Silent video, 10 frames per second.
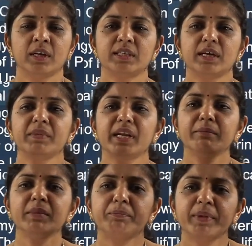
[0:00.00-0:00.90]

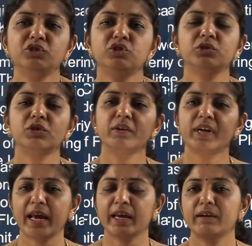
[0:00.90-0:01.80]
Sometimes the pictures or
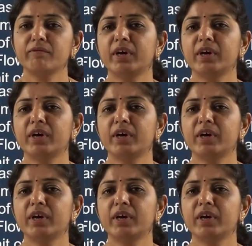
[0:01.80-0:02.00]
diagram,